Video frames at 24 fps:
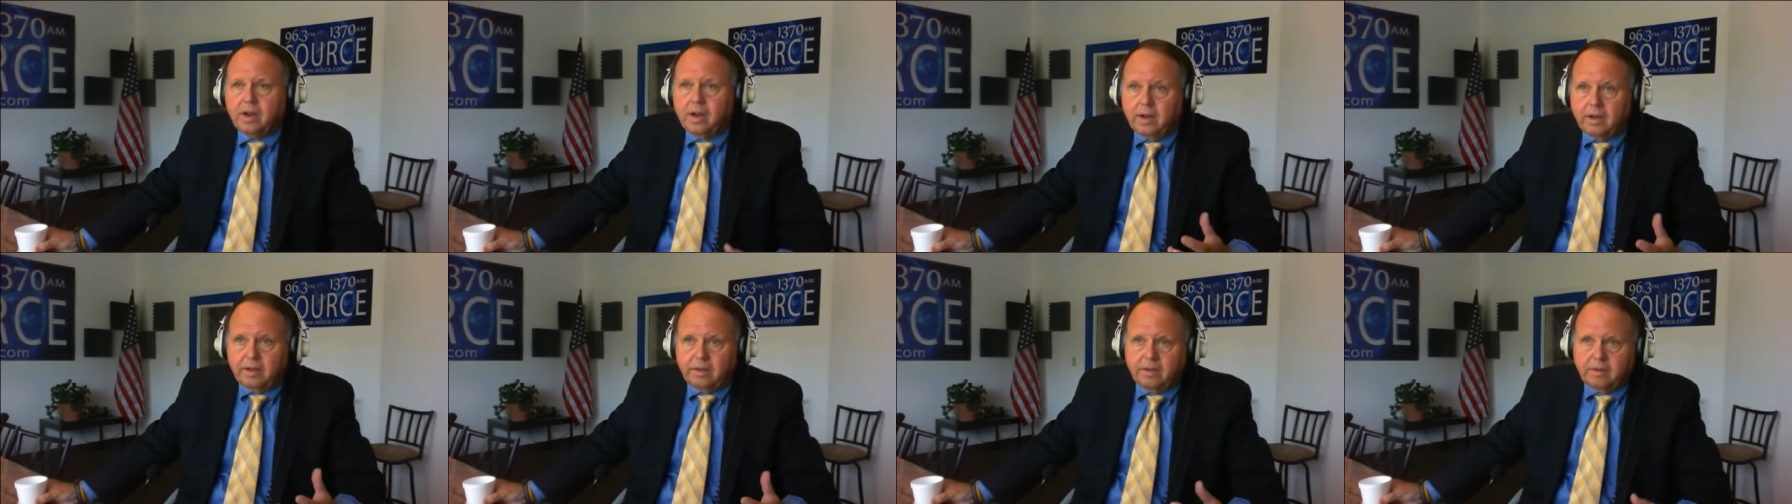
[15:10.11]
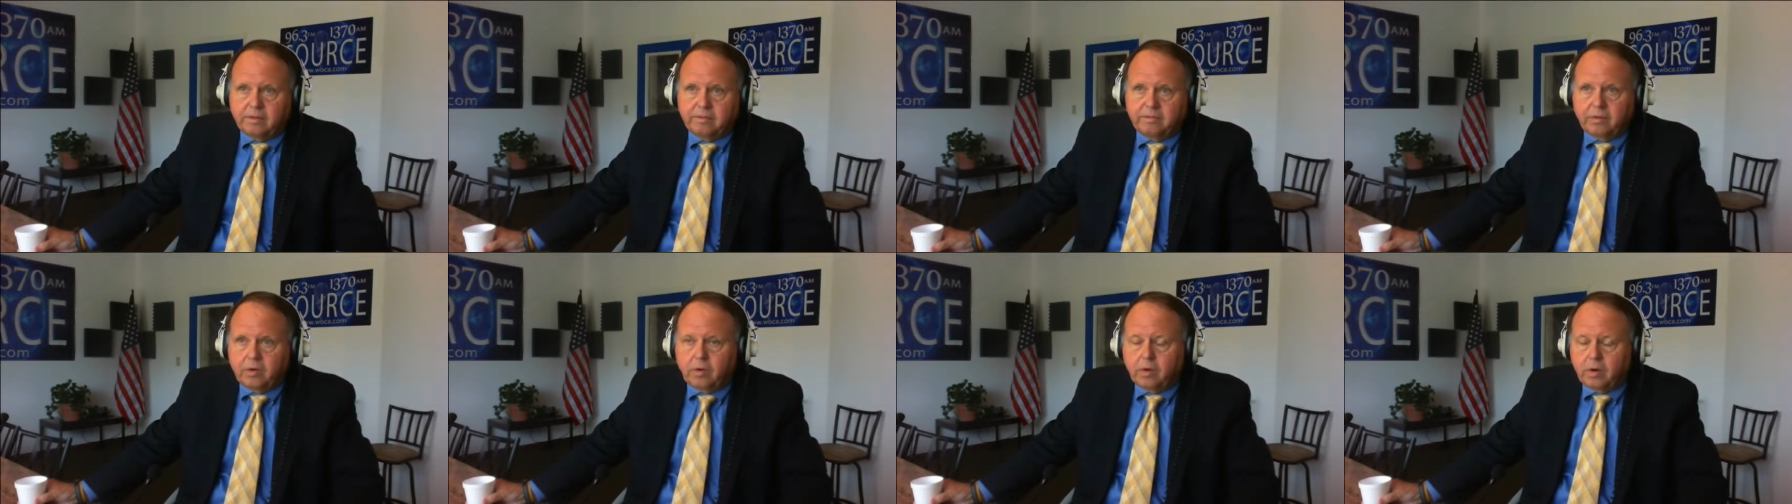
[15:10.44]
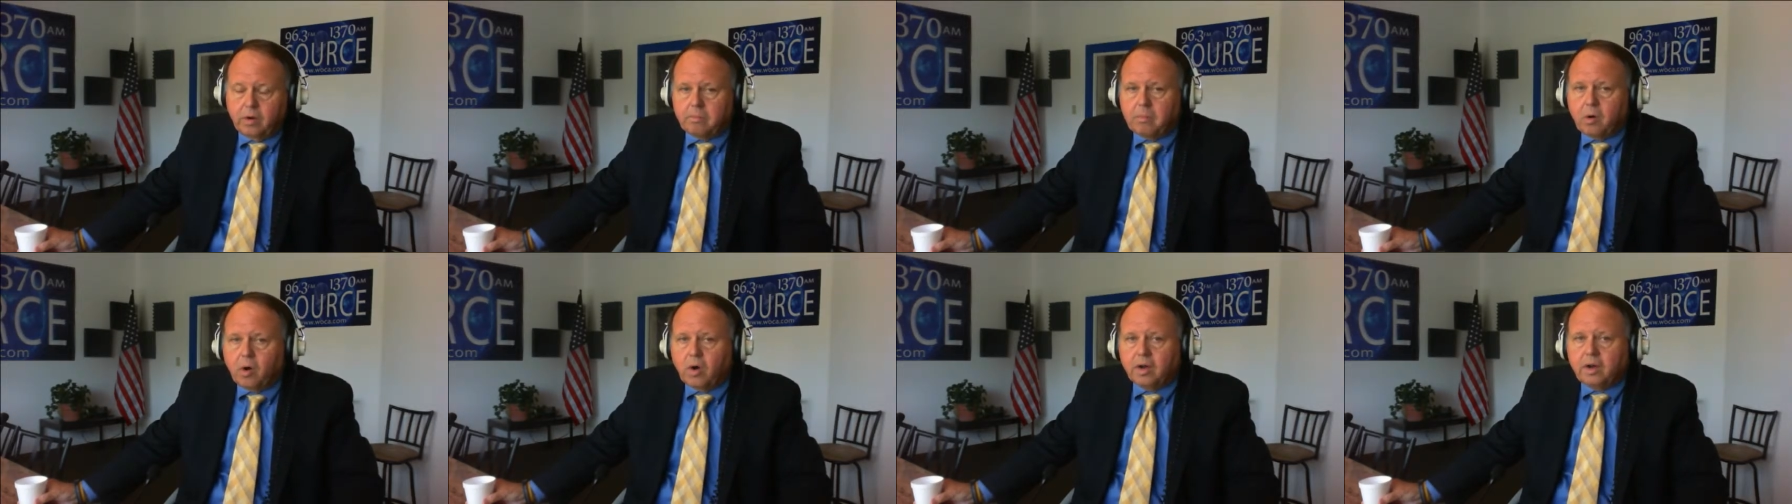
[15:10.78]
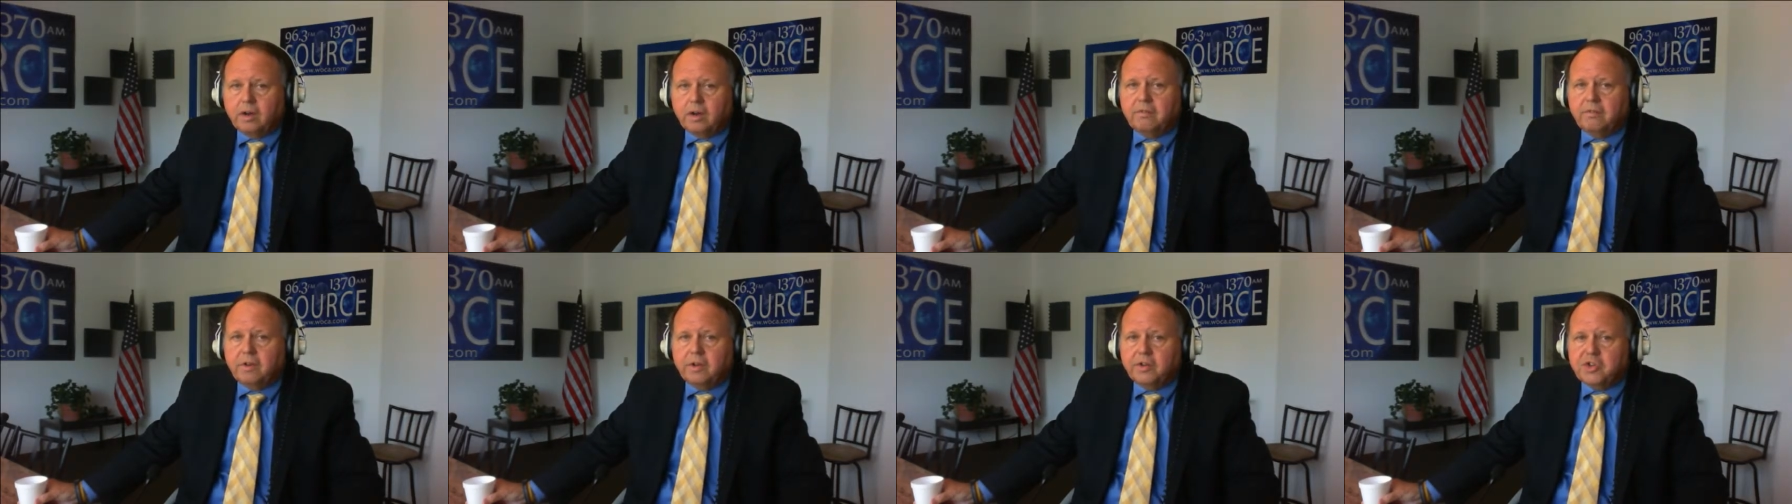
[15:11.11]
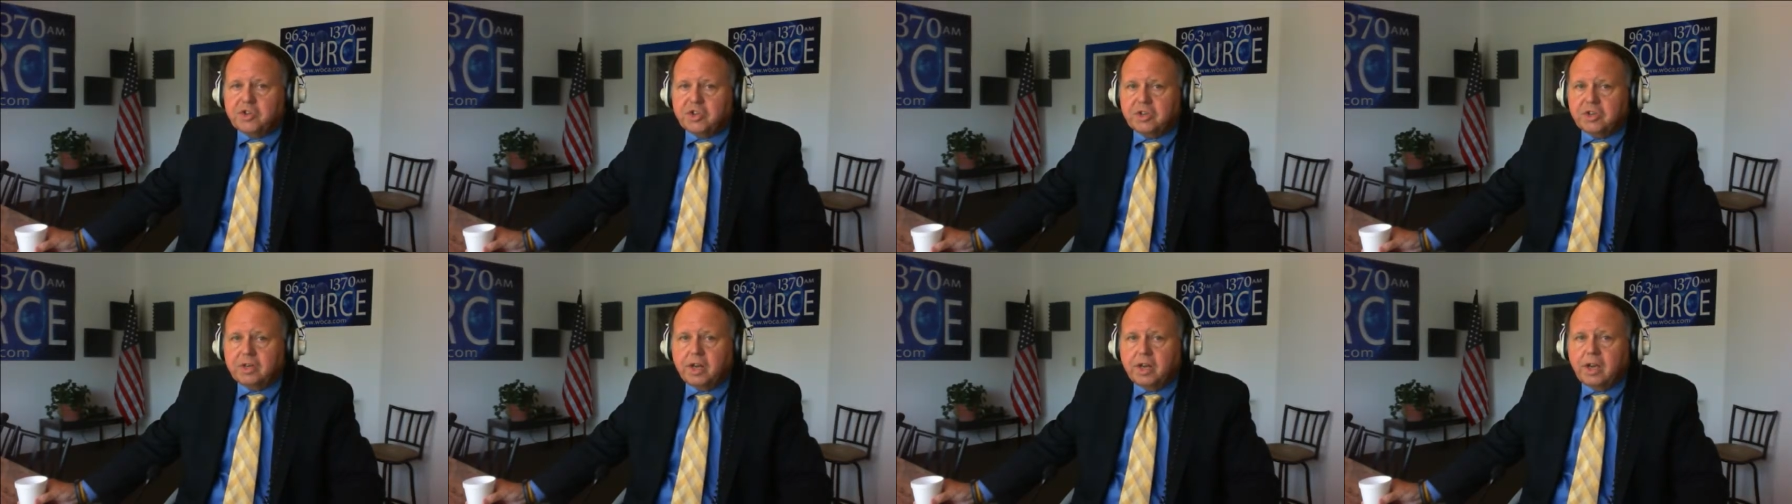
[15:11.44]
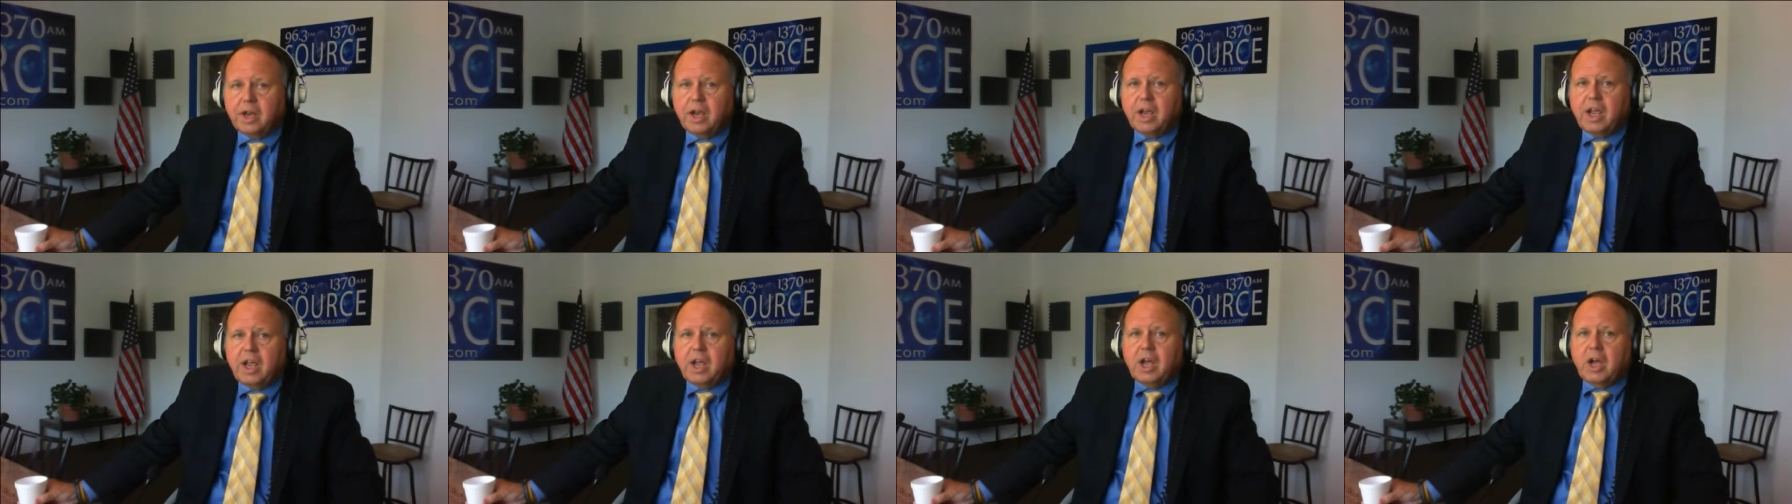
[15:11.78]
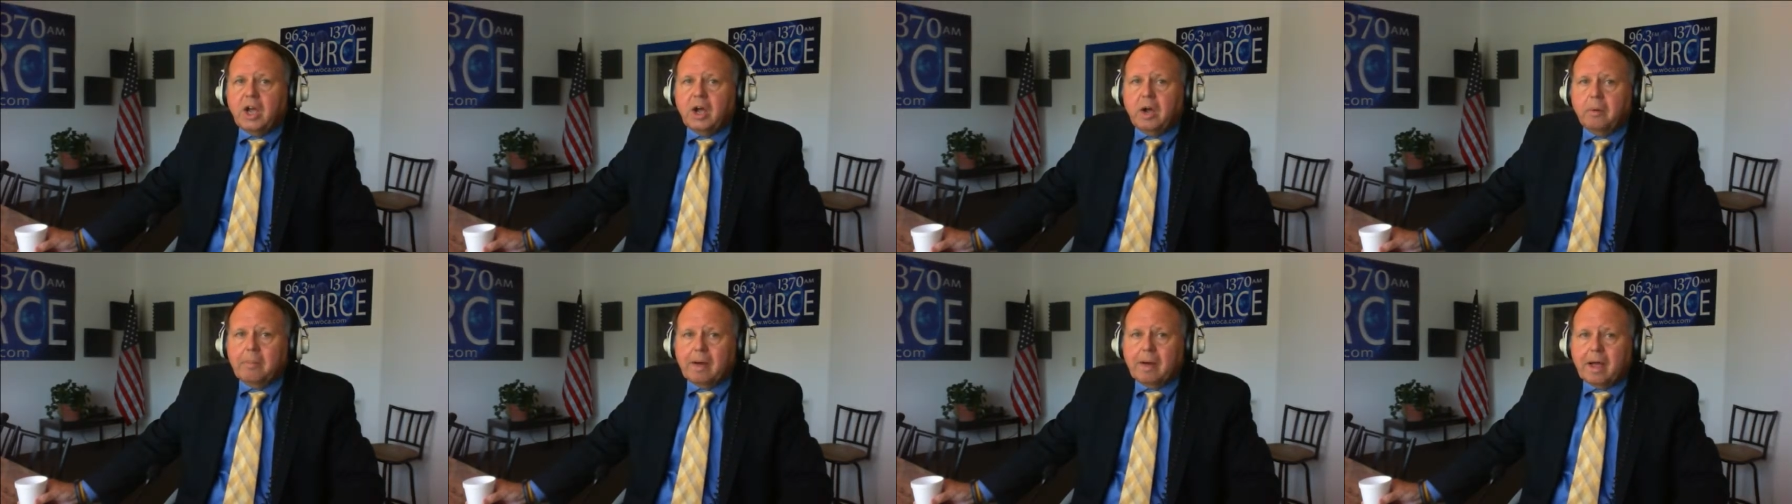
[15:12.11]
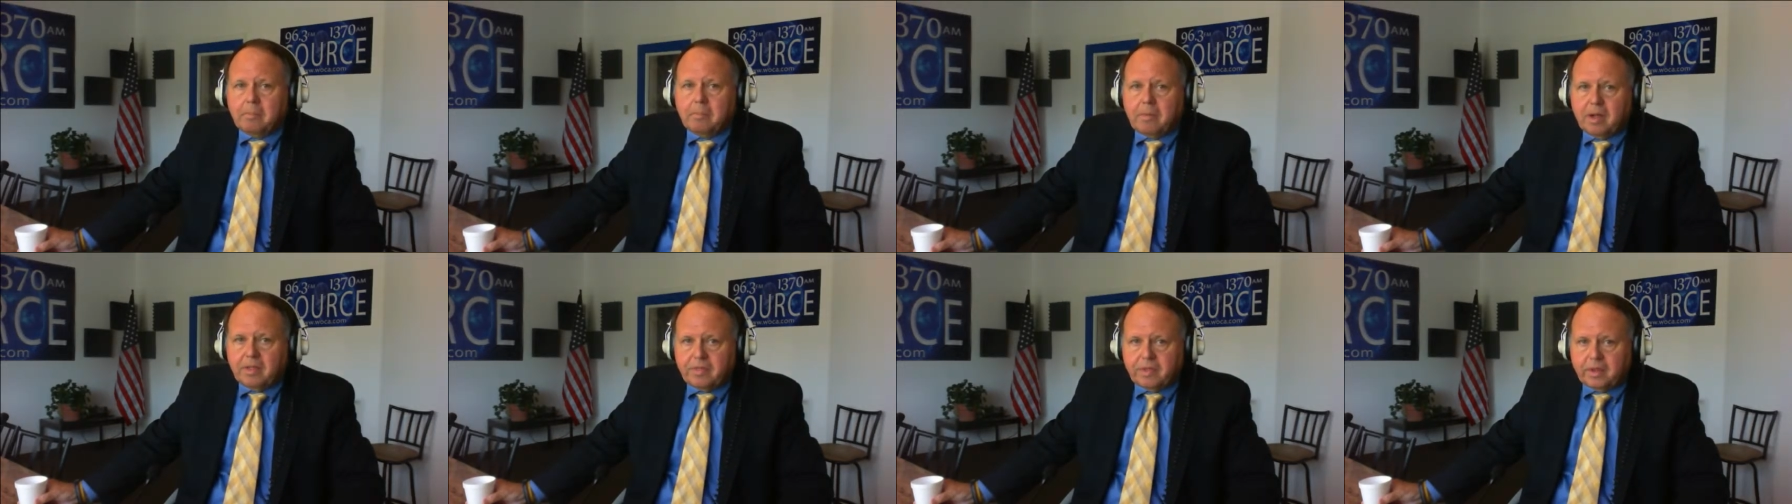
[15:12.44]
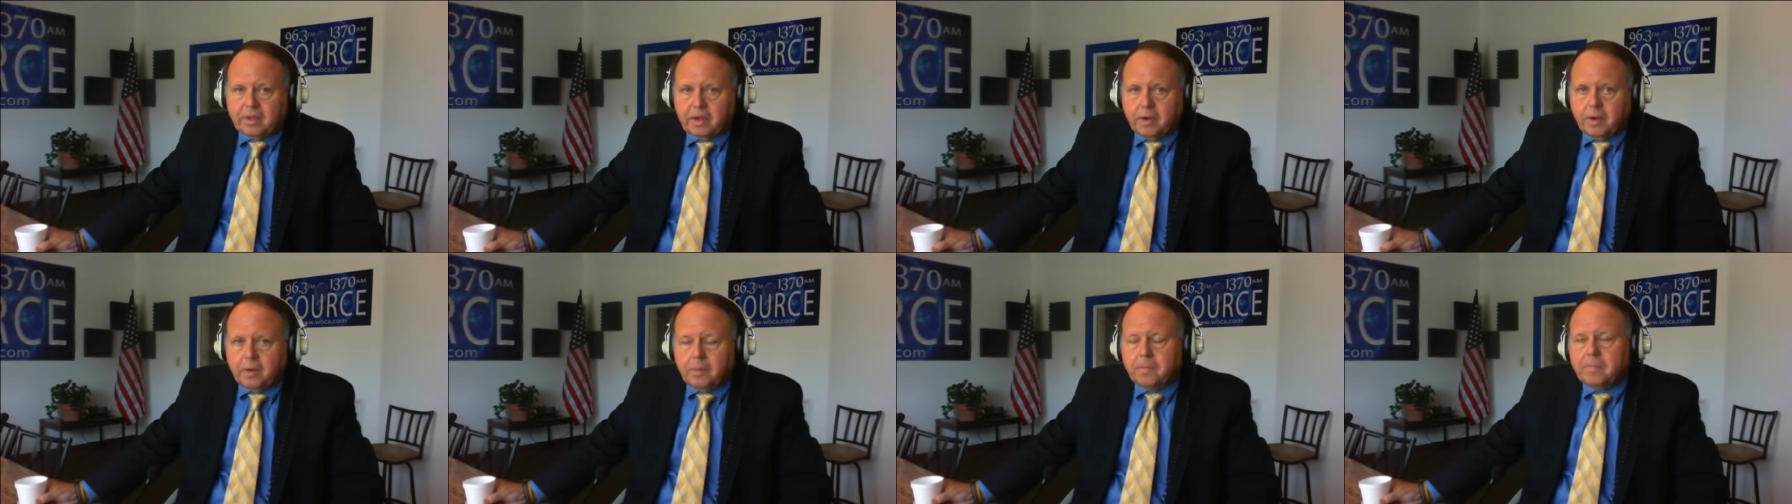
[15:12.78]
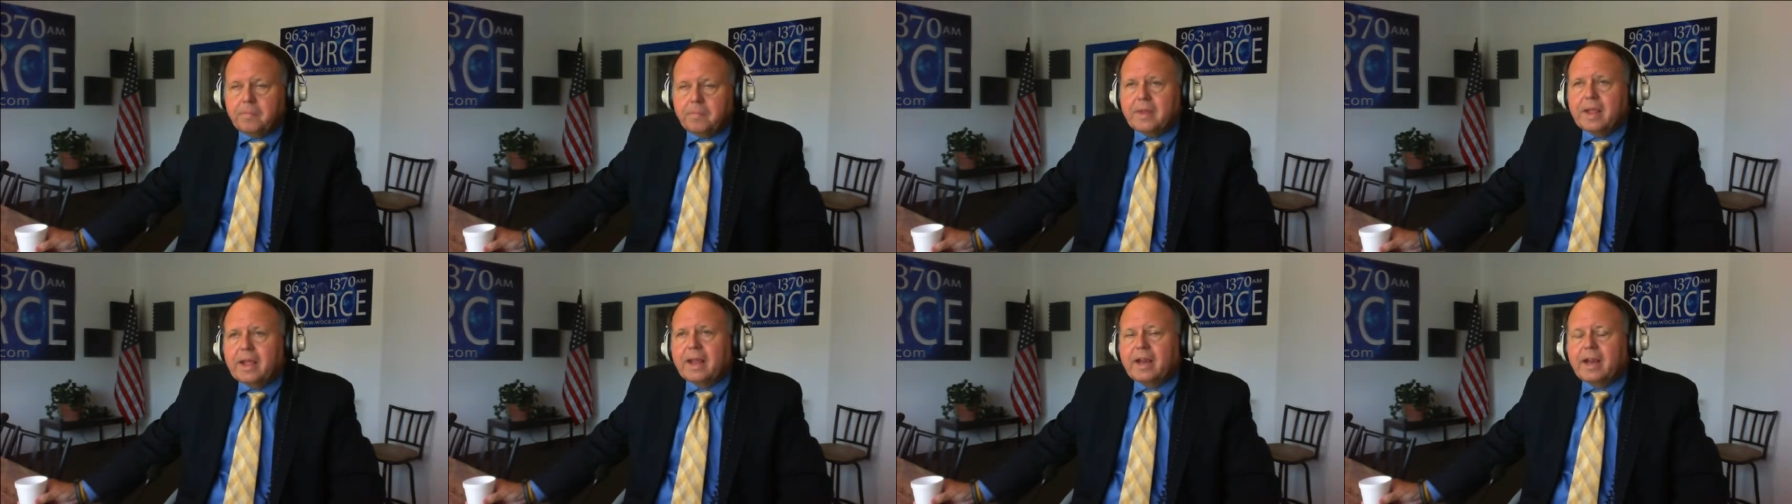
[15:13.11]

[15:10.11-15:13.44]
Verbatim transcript: at the Florida Bar Convention about a month ago.